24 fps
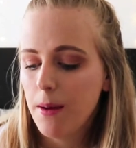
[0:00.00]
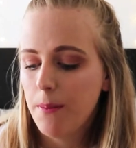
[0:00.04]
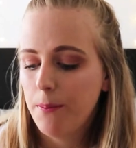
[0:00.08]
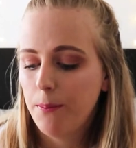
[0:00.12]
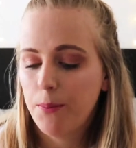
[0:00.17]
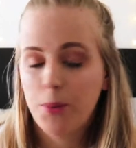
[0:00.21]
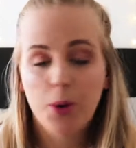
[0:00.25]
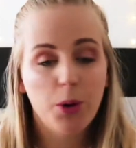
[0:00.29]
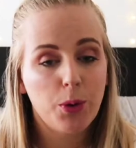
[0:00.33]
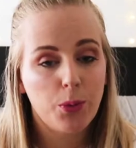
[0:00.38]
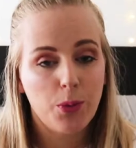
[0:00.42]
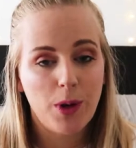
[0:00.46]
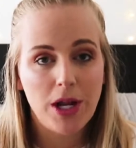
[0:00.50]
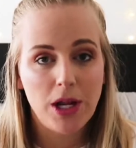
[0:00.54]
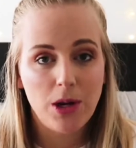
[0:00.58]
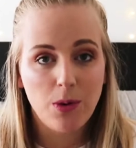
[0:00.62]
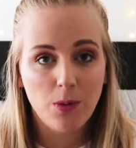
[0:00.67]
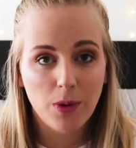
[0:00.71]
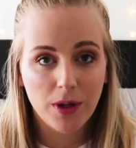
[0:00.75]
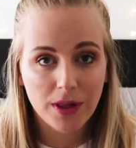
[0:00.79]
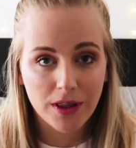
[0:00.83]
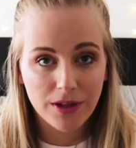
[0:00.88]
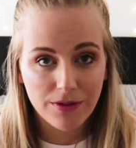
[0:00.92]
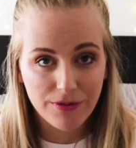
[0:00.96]
put where you
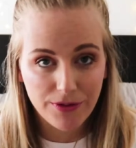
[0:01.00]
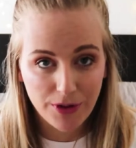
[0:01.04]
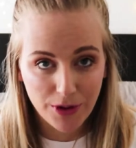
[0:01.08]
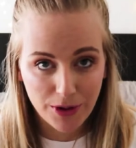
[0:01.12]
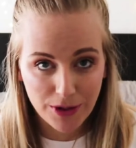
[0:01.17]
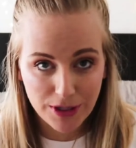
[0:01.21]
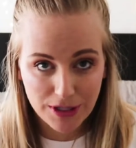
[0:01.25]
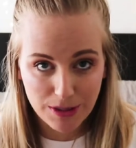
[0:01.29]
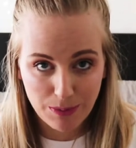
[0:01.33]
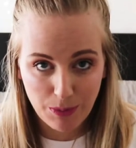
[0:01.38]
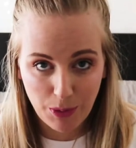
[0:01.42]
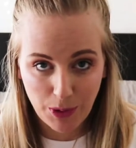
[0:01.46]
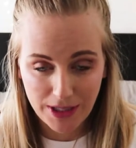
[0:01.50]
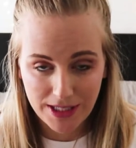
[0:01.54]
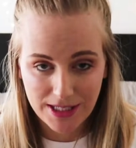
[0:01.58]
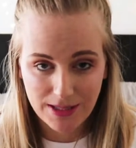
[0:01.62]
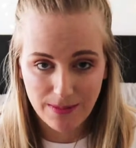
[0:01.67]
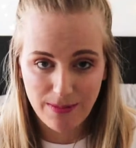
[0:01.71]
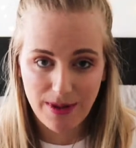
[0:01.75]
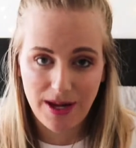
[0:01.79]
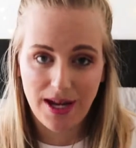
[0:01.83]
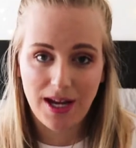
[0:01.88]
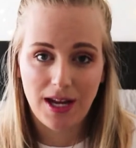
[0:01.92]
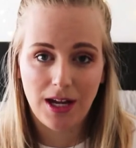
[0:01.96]
want the focus point to
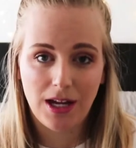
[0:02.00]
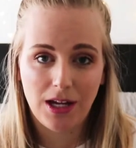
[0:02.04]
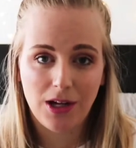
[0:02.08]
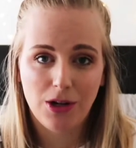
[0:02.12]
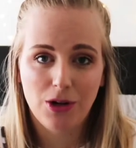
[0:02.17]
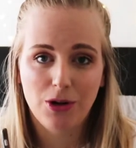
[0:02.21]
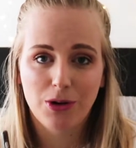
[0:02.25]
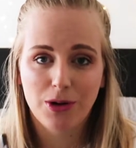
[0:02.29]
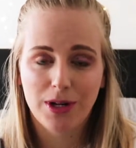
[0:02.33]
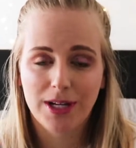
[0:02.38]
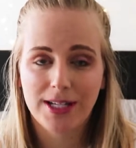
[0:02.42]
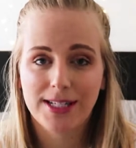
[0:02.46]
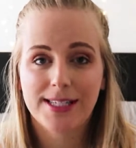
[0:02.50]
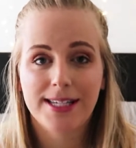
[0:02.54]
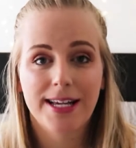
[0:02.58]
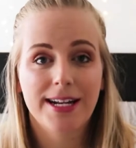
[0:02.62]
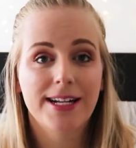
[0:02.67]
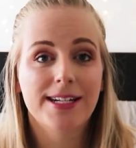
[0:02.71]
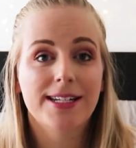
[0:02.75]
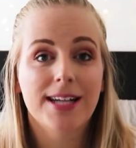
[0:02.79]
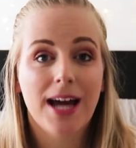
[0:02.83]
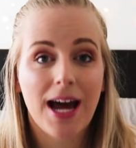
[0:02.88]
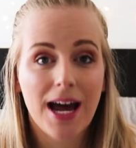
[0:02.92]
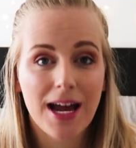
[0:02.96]
be. You can set
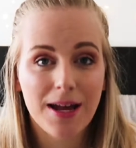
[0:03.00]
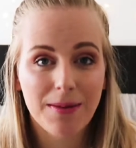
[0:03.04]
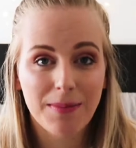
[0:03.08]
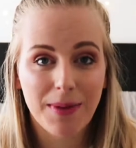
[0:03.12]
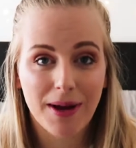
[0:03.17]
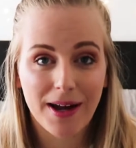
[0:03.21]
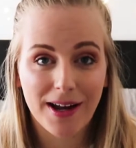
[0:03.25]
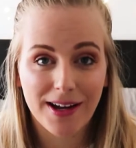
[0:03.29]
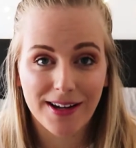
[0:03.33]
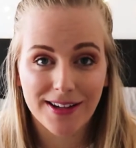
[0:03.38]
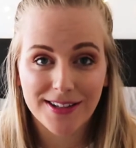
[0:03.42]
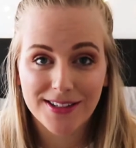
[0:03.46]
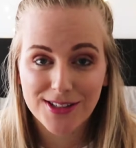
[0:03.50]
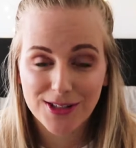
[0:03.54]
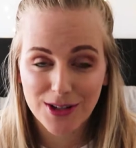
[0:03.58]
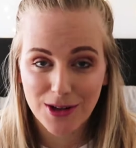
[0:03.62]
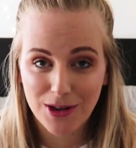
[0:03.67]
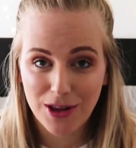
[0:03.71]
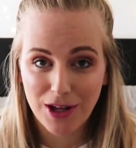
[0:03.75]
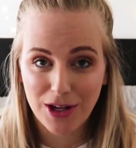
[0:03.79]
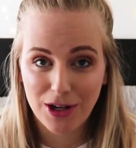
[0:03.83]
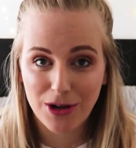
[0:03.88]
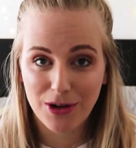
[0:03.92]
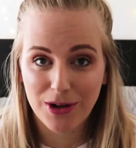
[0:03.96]
a timer so
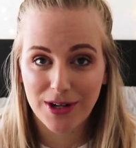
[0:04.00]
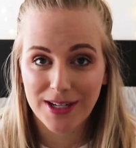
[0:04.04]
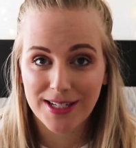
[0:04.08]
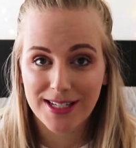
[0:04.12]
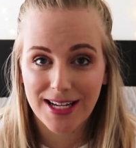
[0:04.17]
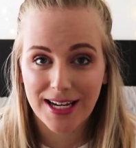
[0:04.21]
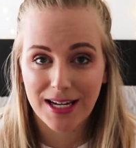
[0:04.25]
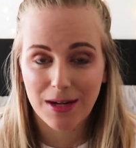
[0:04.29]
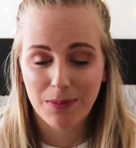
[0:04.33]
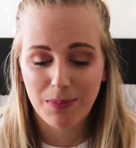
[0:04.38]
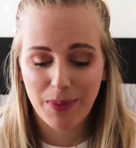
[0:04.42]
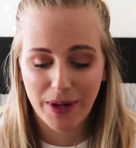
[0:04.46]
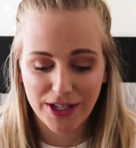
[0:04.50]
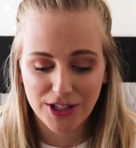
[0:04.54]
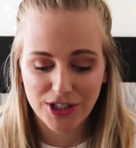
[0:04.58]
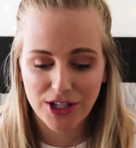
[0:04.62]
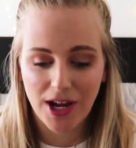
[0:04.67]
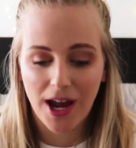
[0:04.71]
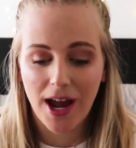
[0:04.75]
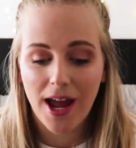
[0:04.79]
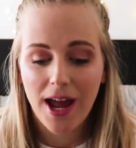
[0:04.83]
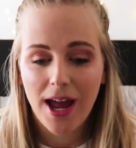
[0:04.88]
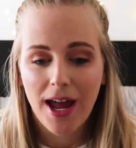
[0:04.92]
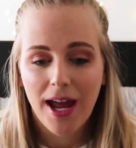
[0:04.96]
that you can take a
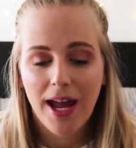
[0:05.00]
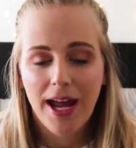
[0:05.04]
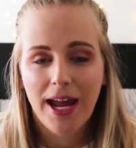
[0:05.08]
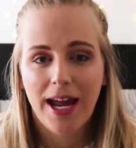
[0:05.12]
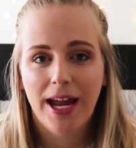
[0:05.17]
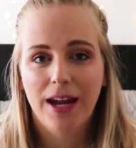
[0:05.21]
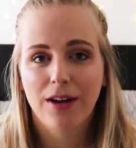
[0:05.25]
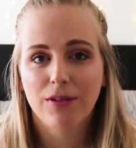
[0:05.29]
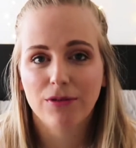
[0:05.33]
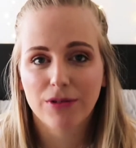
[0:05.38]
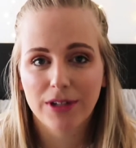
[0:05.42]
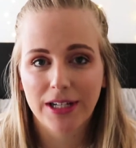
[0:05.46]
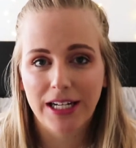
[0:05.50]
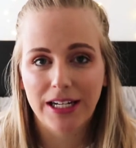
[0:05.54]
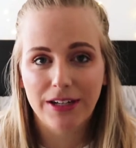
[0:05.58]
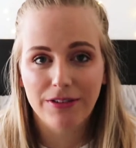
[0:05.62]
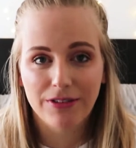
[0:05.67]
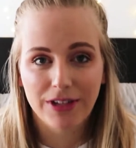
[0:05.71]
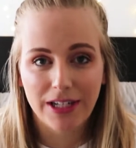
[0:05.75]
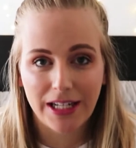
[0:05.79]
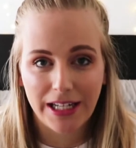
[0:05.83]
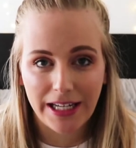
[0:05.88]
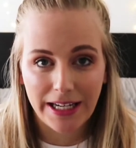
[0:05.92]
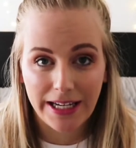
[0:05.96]
picture. It
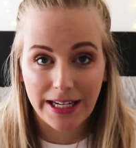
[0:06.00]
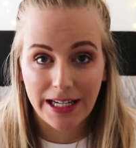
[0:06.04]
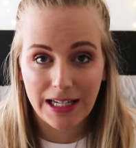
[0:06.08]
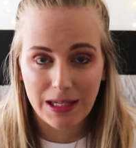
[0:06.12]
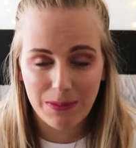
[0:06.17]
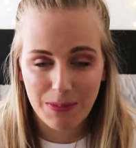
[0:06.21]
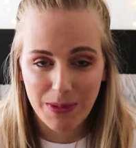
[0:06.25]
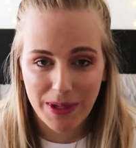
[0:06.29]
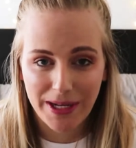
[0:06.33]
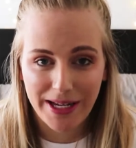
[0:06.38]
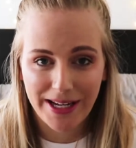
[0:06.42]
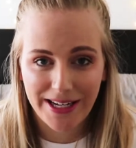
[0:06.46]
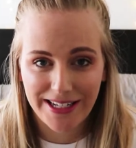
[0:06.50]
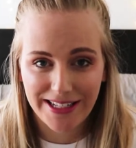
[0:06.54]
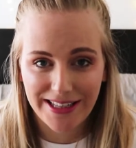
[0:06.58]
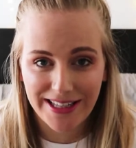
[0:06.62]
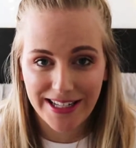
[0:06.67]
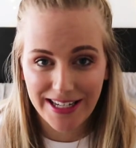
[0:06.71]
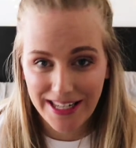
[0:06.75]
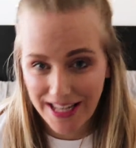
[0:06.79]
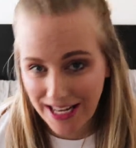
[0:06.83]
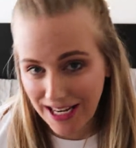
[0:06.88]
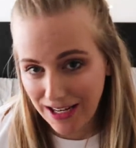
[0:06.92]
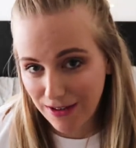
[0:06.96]
really eliminated
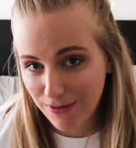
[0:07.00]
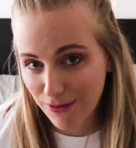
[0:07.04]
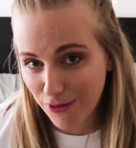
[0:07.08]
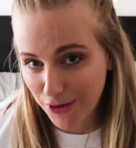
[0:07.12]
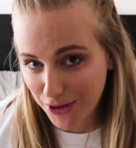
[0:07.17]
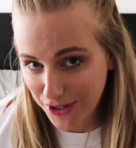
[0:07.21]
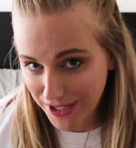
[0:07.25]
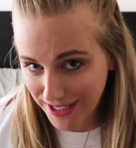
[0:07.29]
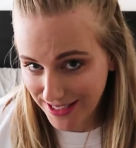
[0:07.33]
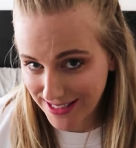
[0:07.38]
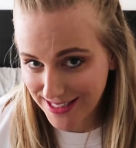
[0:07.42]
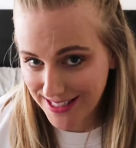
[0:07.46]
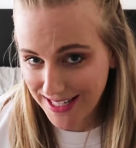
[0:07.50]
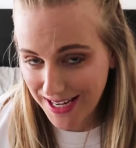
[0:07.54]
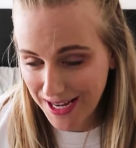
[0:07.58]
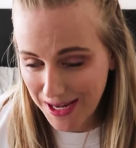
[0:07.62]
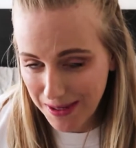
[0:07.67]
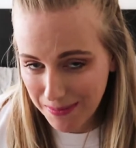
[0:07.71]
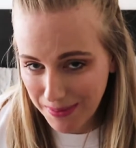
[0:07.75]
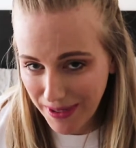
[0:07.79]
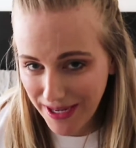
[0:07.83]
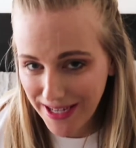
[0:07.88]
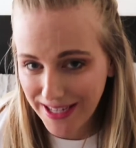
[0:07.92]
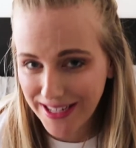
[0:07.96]
the need for an Insta
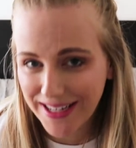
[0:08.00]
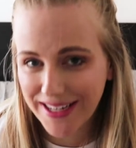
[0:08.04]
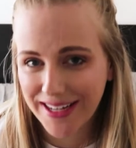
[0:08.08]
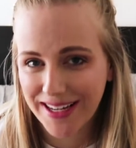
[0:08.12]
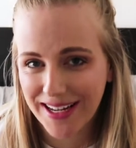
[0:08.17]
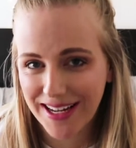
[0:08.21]
hubby,